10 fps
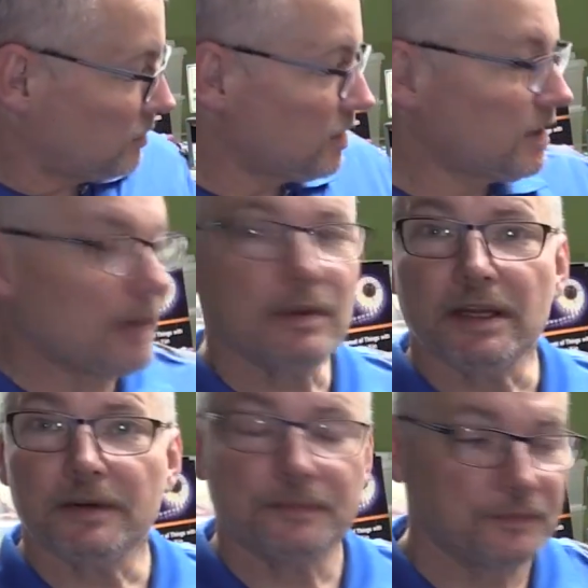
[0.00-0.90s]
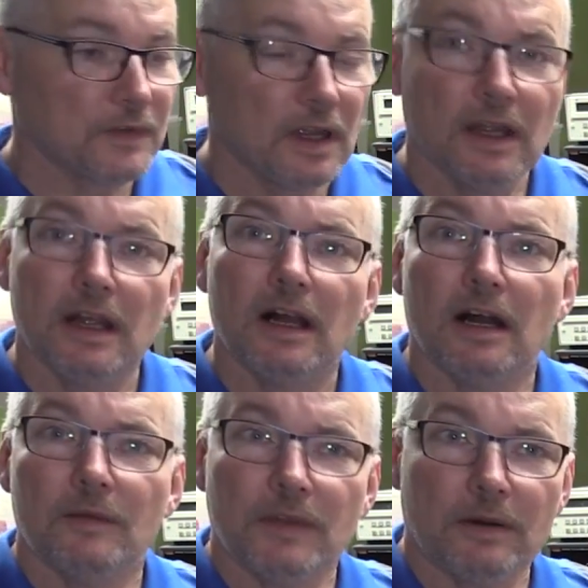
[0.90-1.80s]
she's happy now.
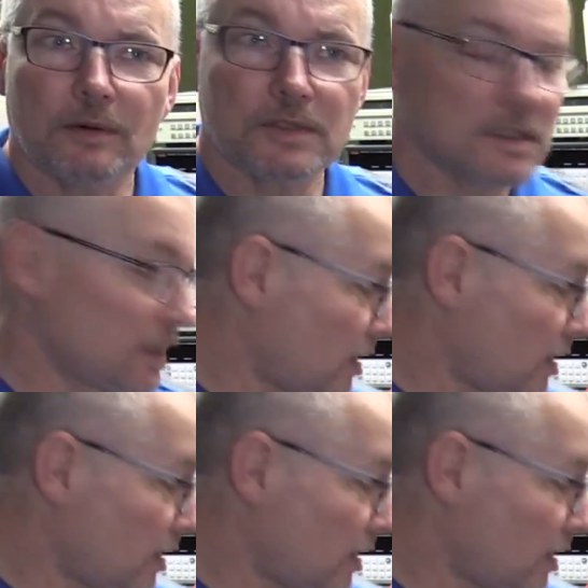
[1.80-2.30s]
Now, what was I saying?